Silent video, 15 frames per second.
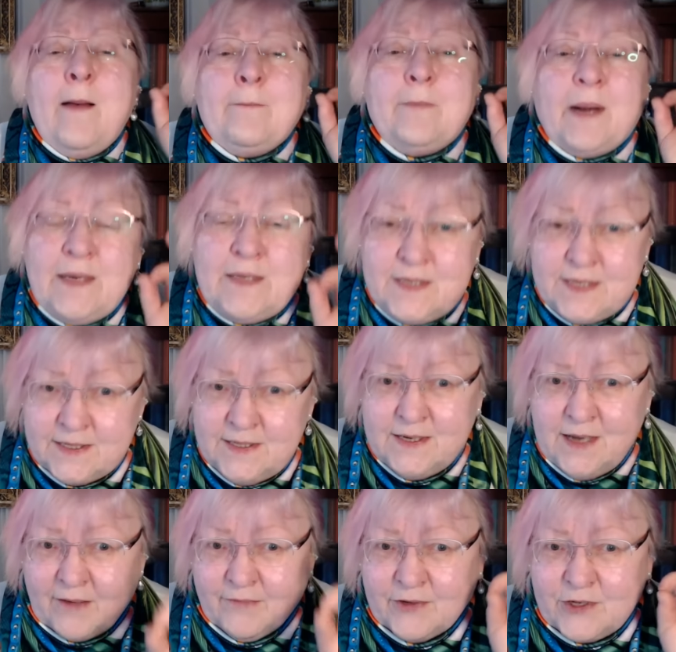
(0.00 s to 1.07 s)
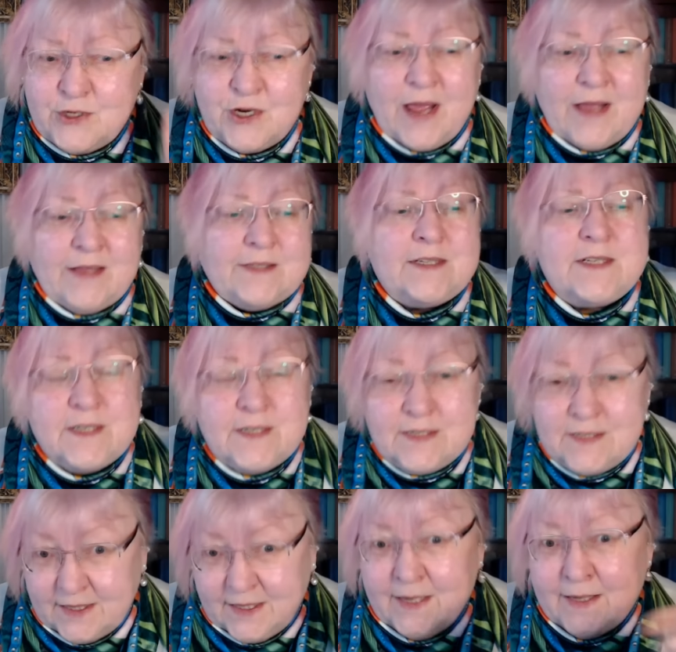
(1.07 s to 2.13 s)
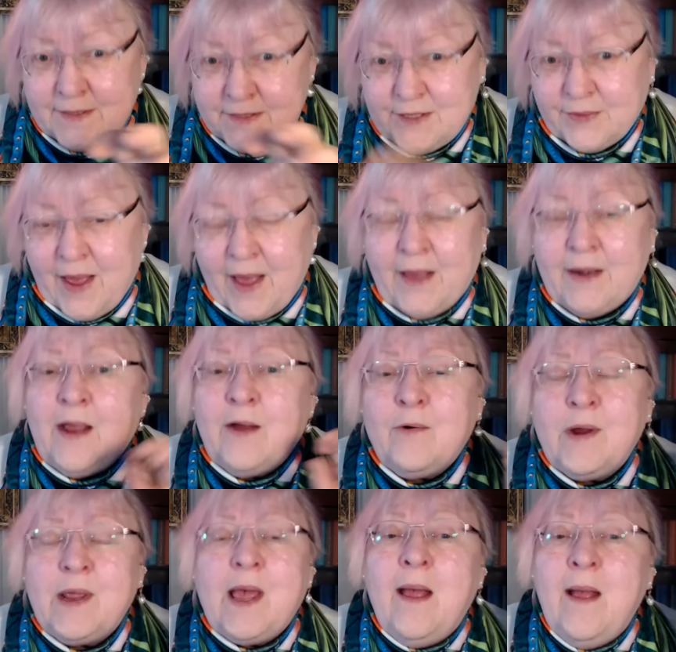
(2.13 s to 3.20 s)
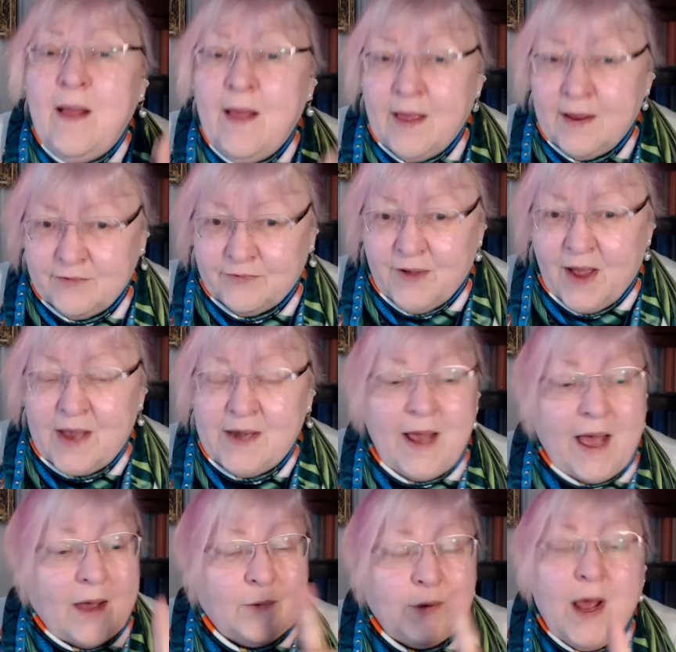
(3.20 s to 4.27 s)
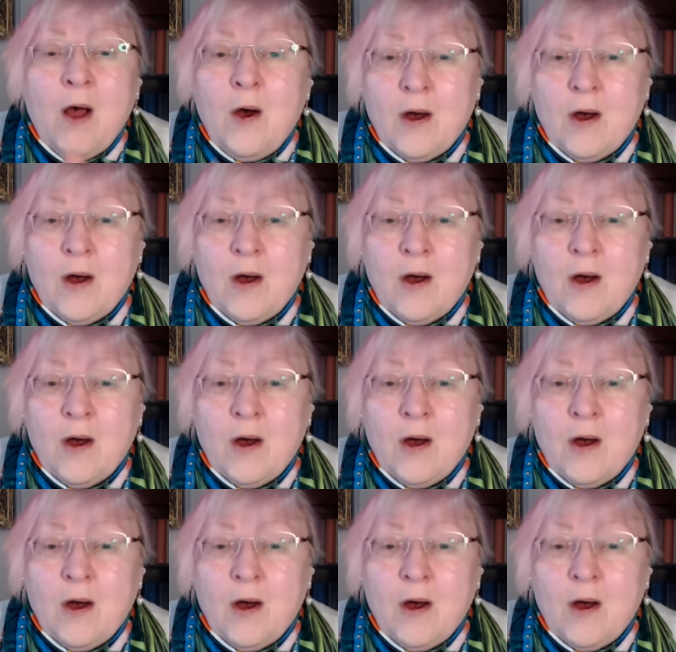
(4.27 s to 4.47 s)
But I didn't have a chance to dig into that area and find out.